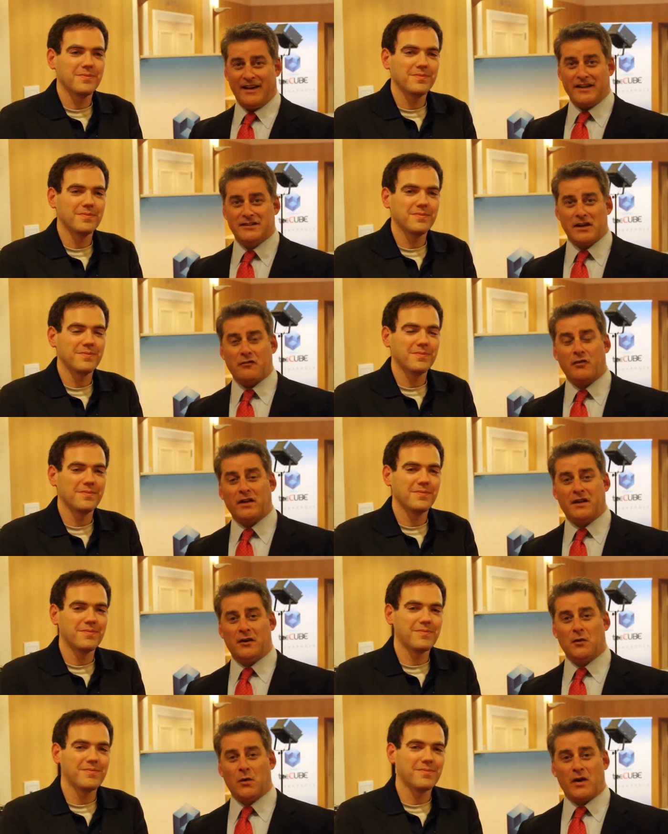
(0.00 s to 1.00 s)
Speaker 1: Hi, Jeff Frick
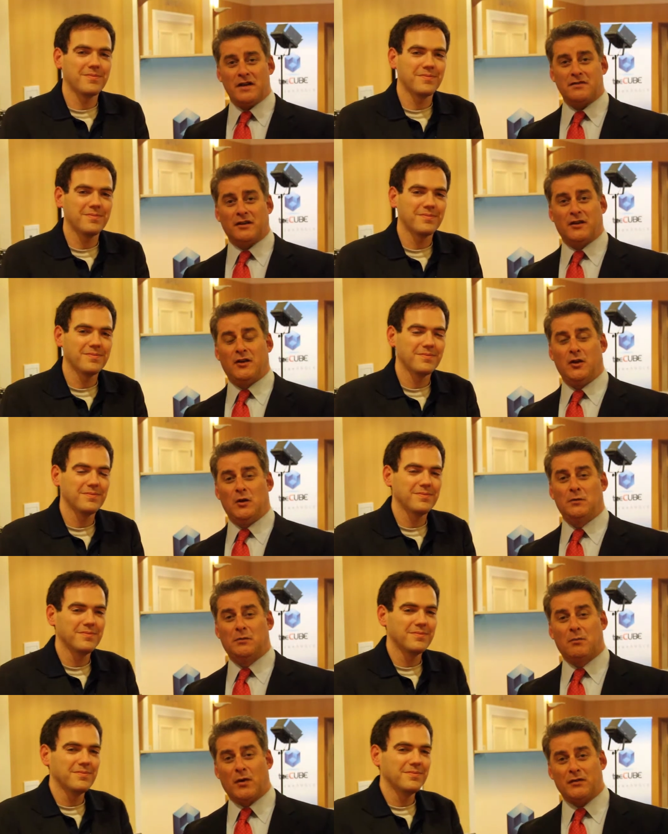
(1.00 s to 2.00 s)
here. We're at the
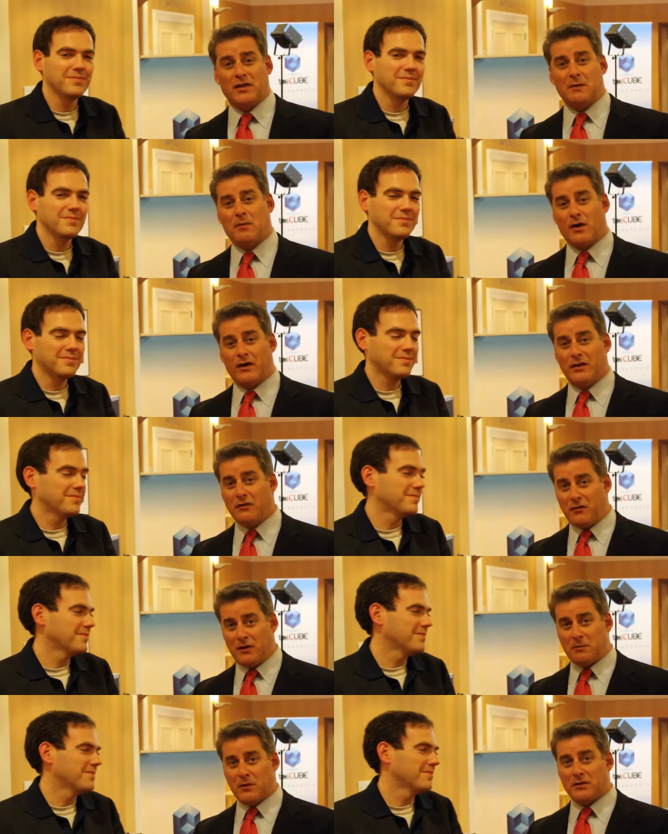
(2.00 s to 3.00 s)
Cube's birthday party, the
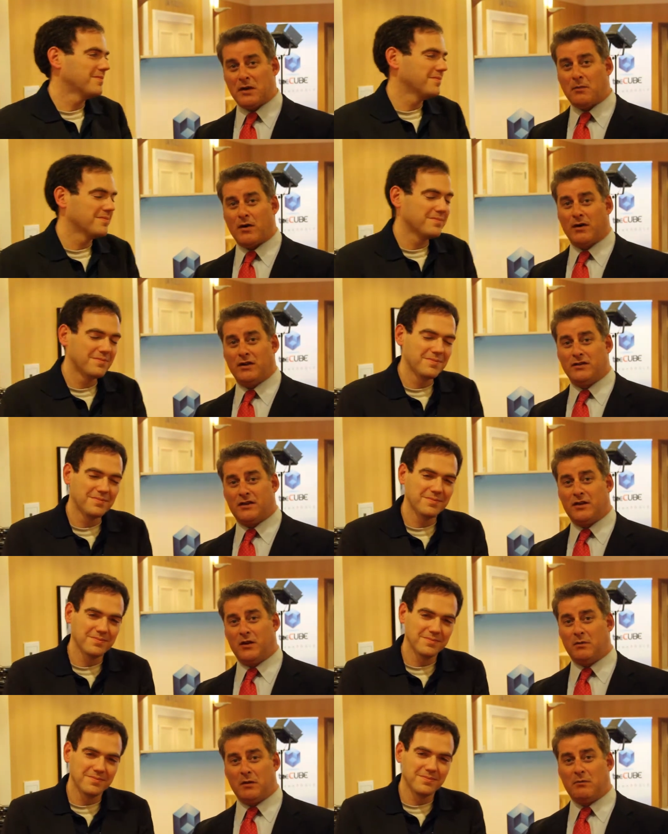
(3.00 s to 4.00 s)
fifth birthday party at the
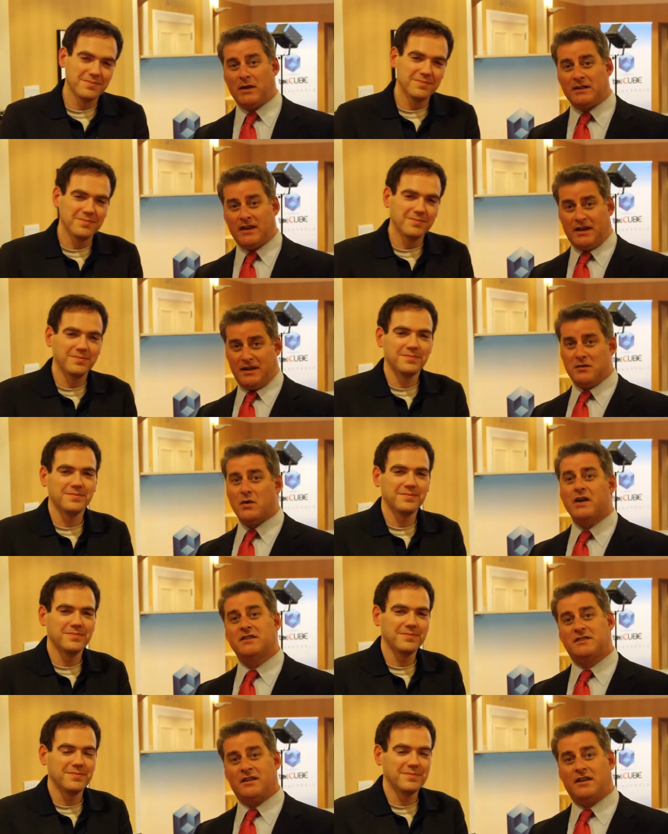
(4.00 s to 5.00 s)
Cube at Big Data
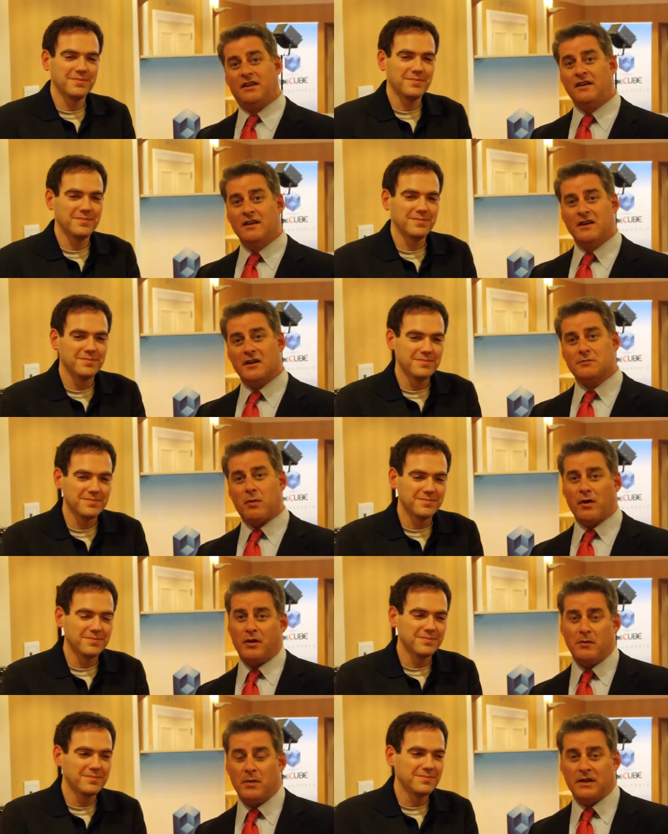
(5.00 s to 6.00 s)
NYC as
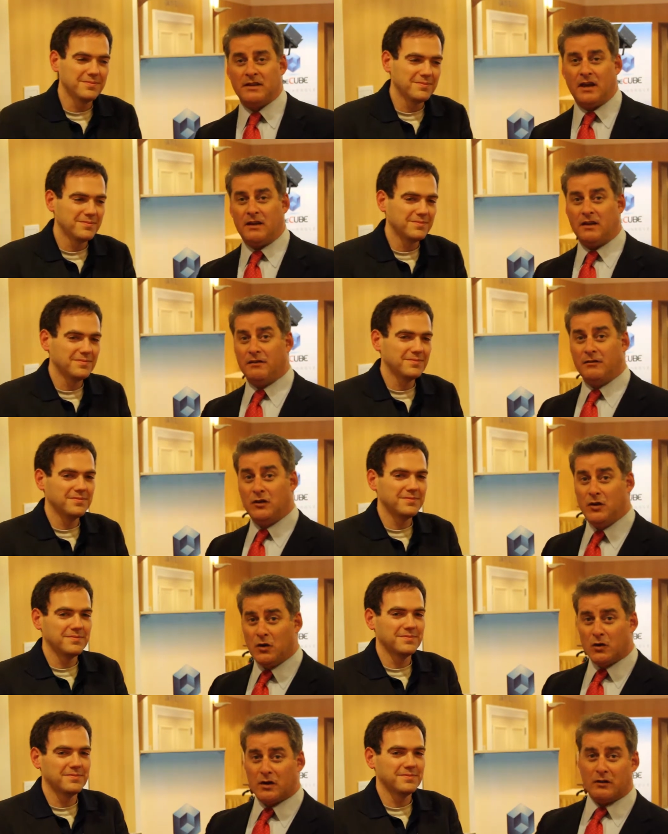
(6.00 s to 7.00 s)
part of the Big Data New
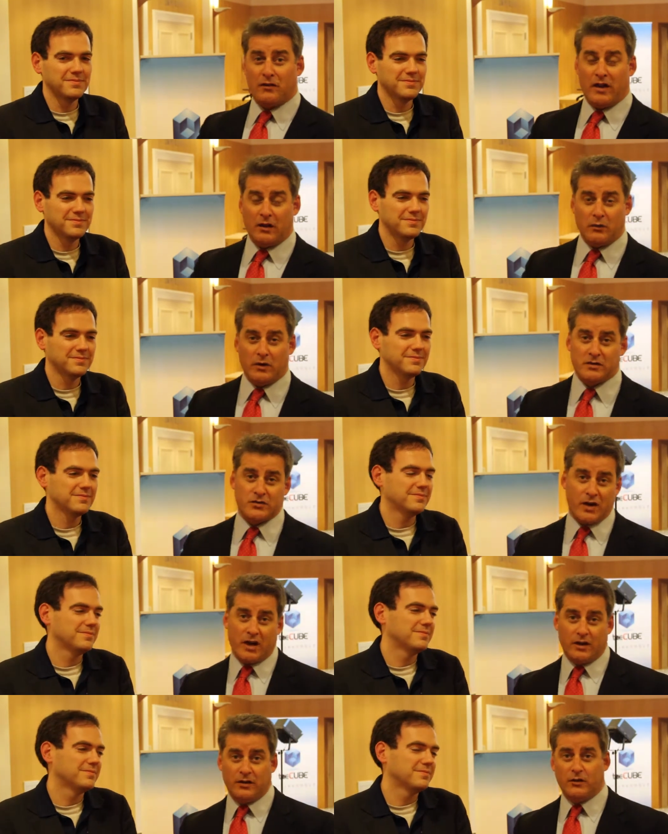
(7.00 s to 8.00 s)
York event with
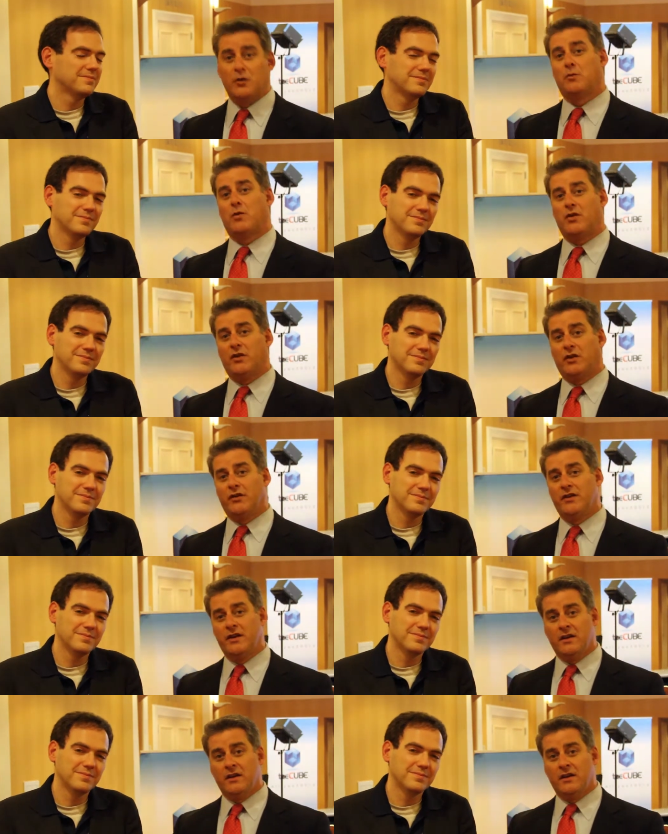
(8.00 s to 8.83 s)
Strata Hadoop World